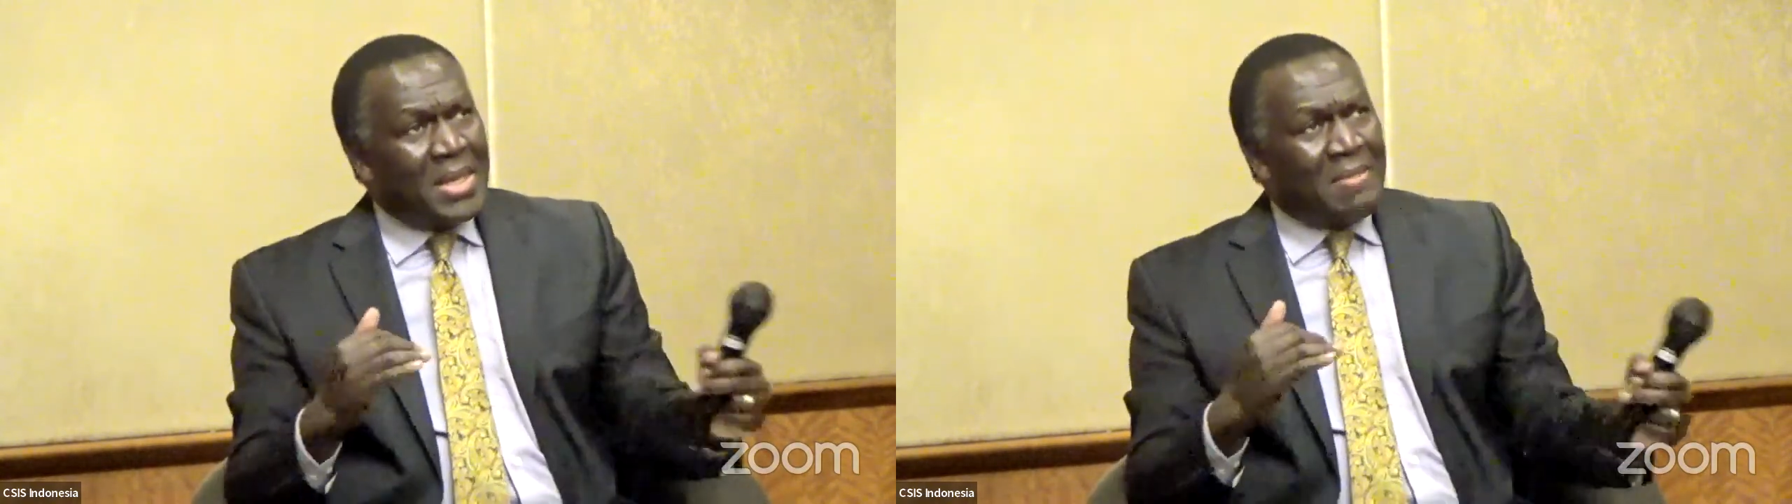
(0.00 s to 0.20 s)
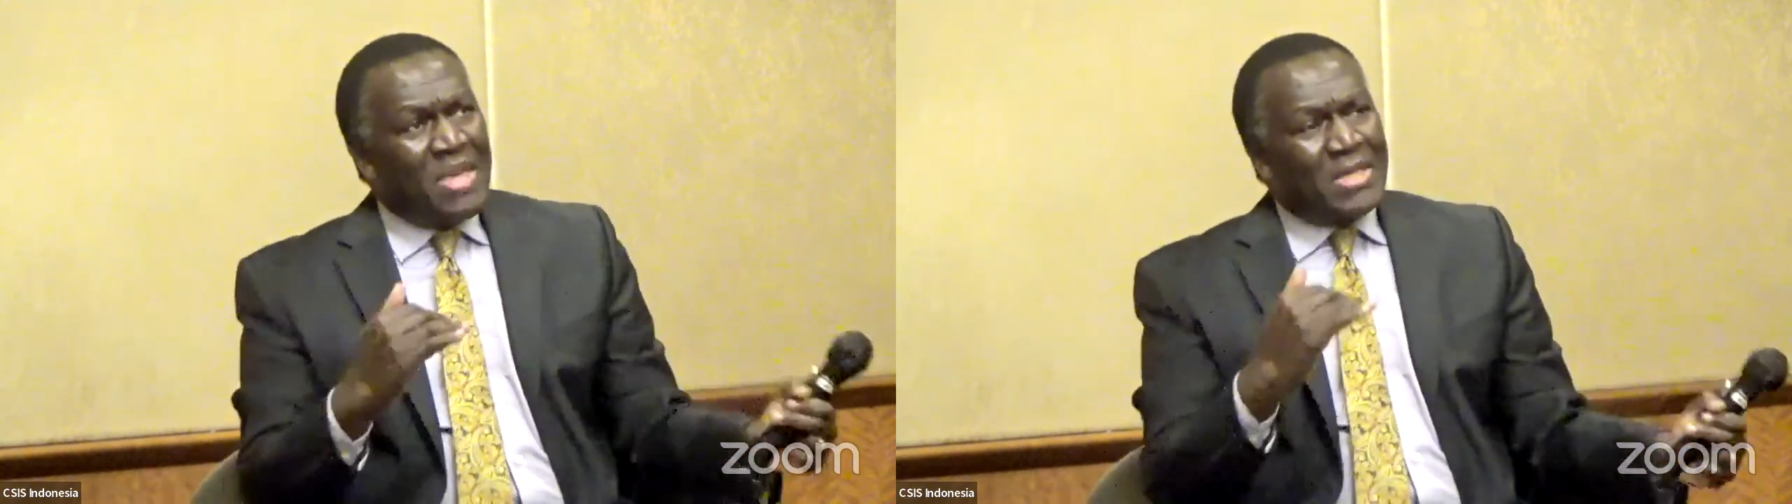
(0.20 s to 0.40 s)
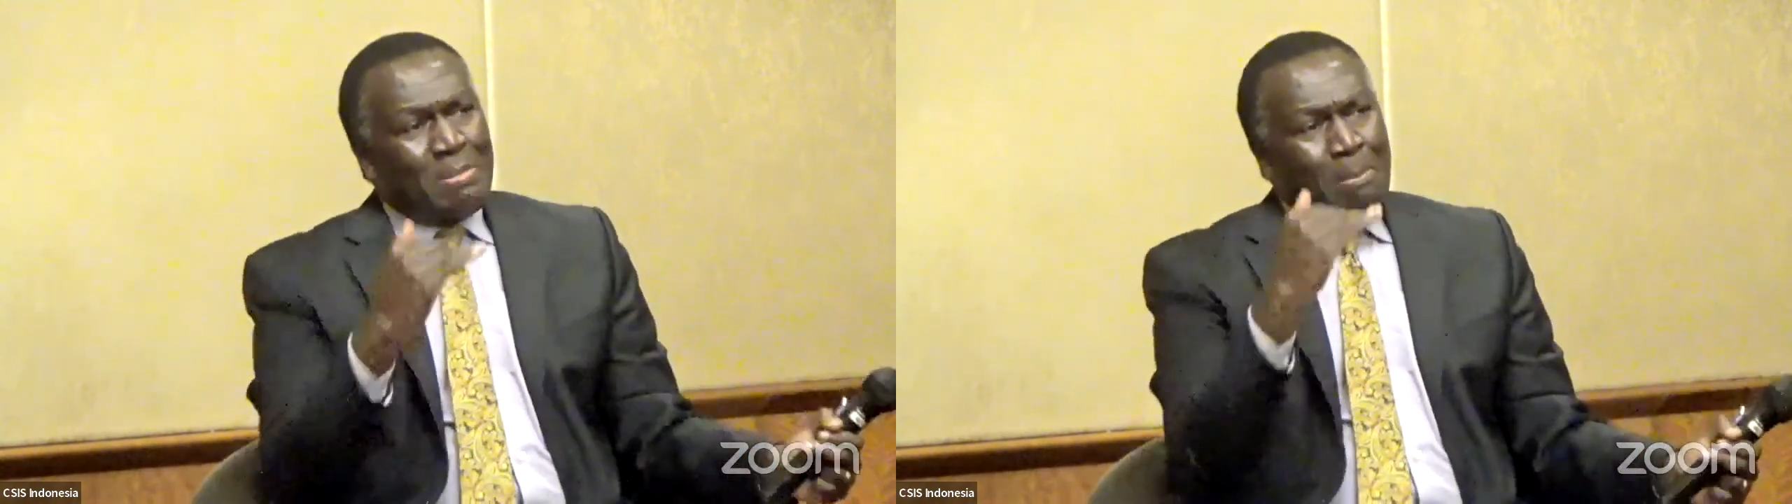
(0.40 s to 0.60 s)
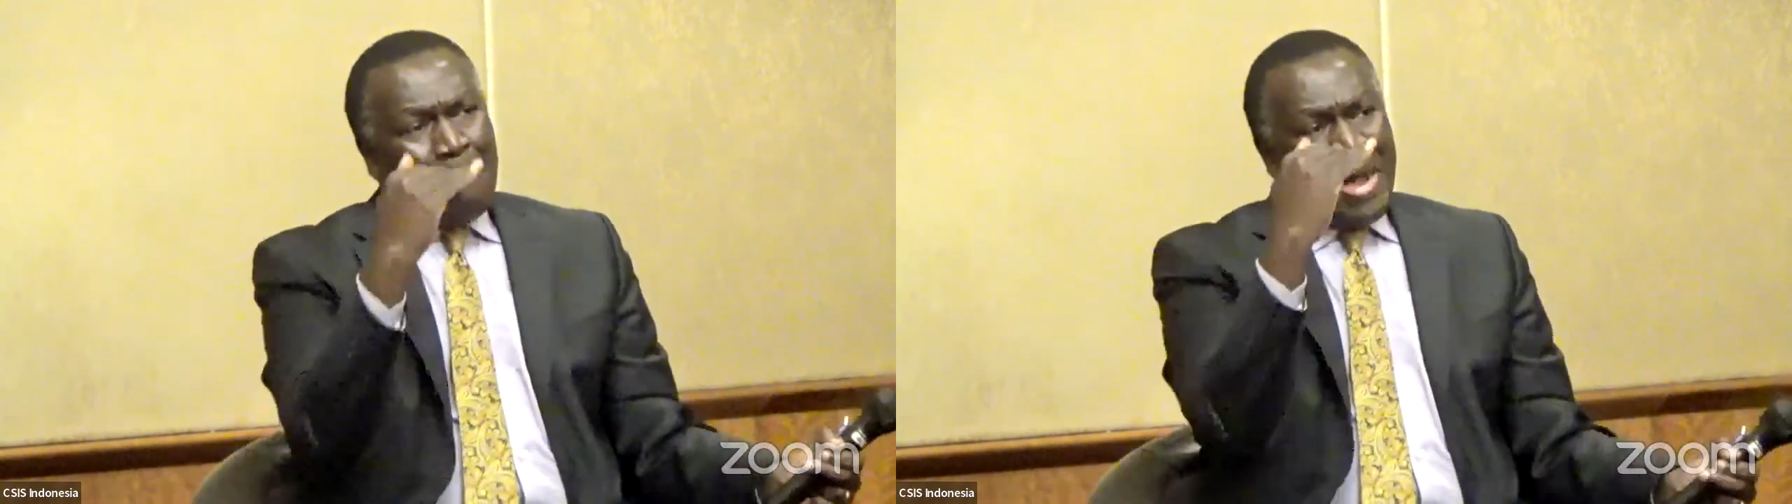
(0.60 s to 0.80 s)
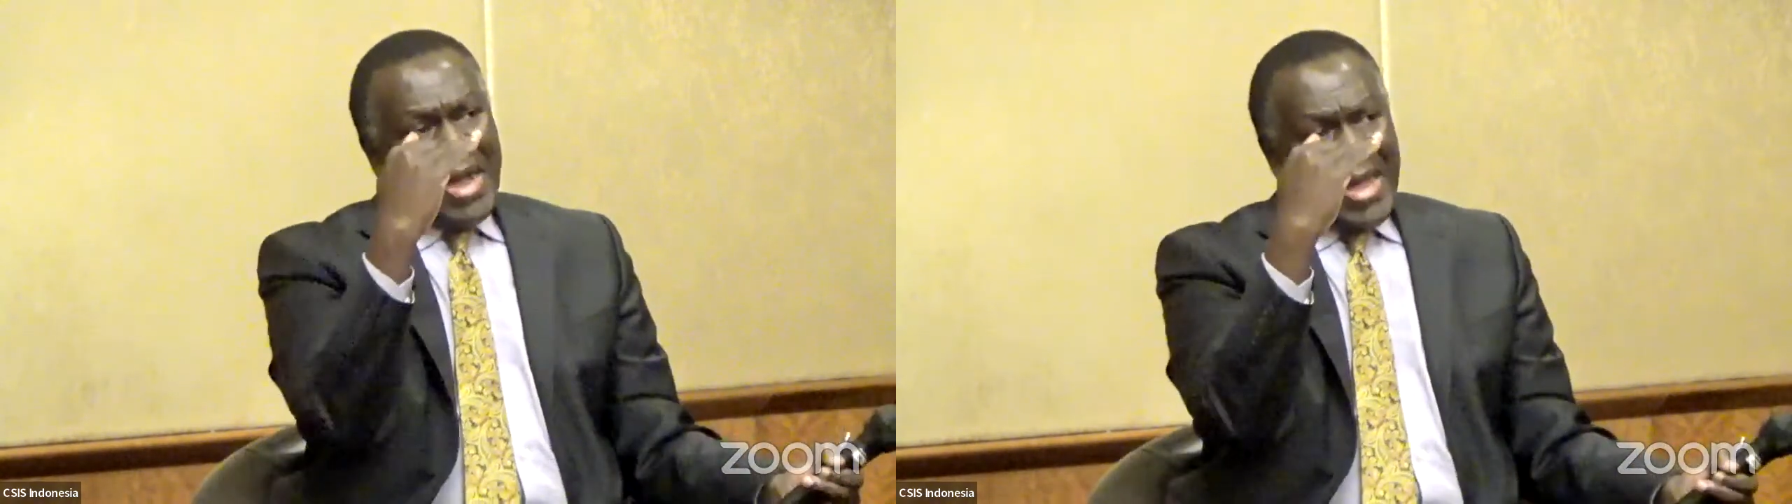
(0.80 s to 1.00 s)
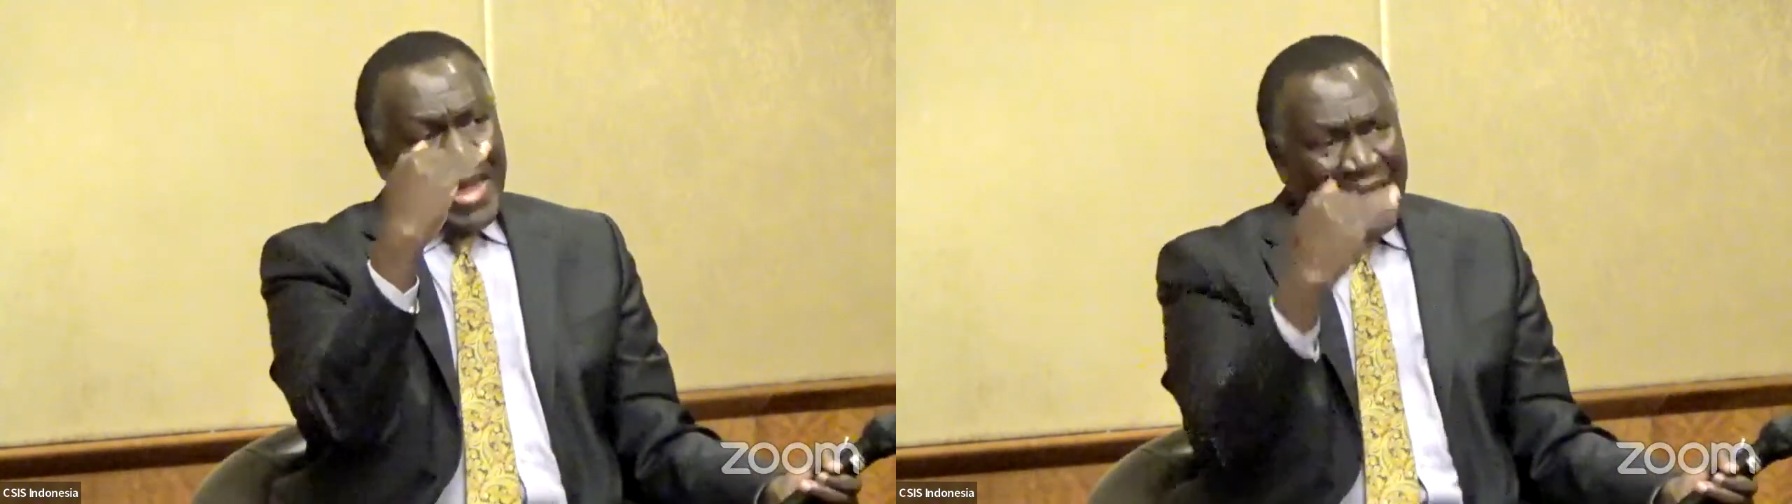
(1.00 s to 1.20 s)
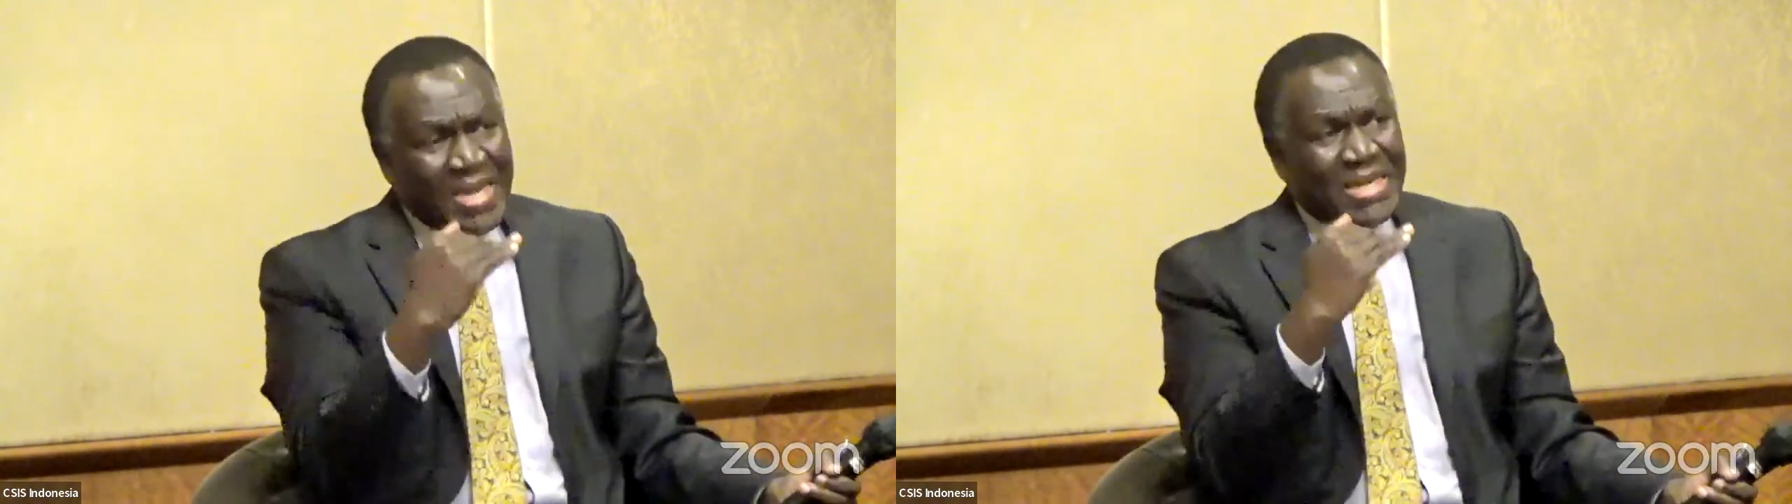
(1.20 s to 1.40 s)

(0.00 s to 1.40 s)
that behind